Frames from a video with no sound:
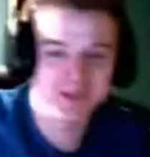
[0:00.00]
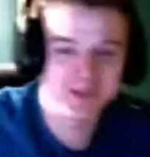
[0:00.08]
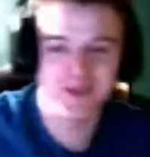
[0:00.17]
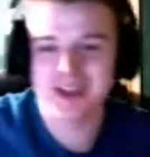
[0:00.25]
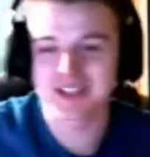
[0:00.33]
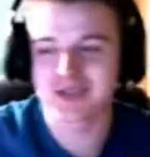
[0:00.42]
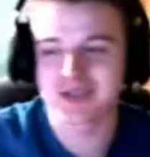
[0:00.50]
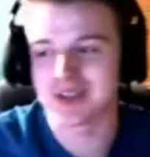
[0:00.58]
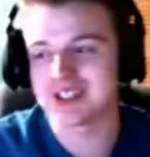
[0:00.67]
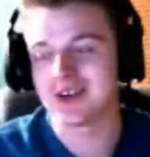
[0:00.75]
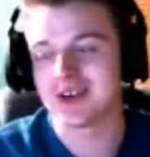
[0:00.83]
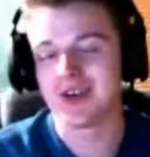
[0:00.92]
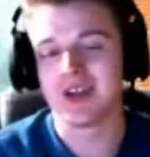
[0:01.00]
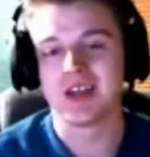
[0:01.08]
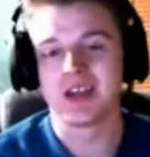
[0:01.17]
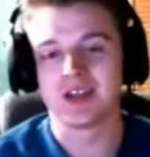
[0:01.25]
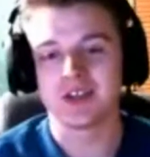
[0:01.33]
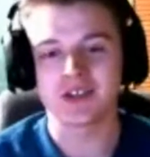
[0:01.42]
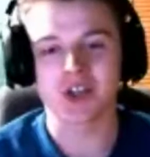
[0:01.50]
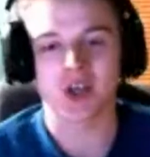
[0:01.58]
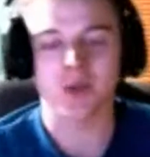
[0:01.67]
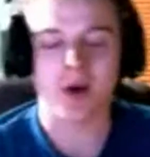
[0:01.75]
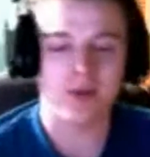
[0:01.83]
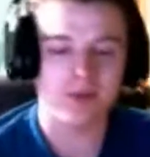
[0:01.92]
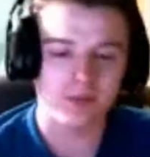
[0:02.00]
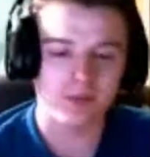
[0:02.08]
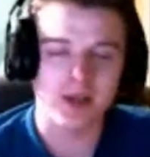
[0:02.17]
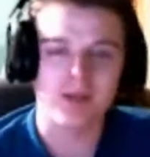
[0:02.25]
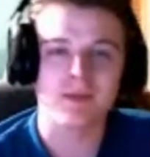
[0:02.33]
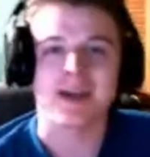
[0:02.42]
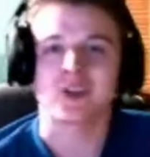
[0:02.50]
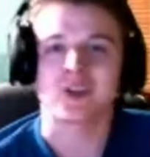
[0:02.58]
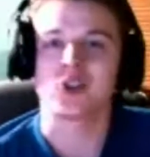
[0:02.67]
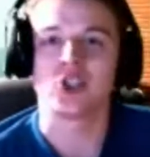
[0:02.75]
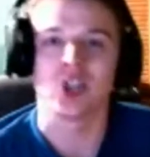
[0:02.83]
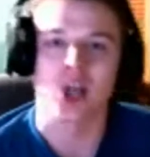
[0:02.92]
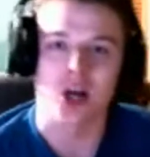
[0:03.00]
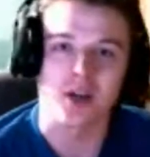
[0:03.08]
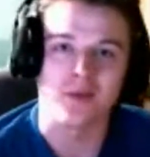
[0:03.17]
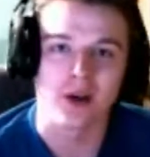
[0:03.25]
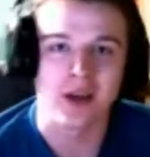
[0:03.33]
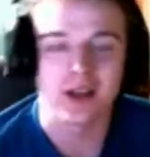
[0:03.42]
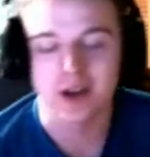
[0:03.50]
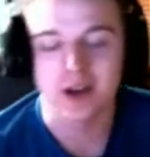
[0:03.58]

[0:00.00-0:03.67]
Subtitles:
we might as well. So, let's talk about big match with John, right?